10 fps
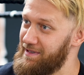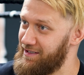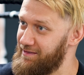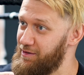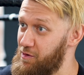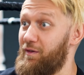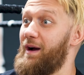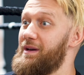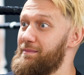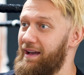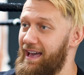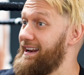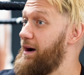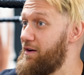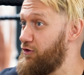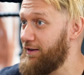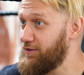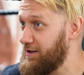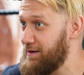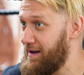me to do it without hitting my head. However, I've
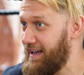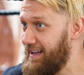still hit my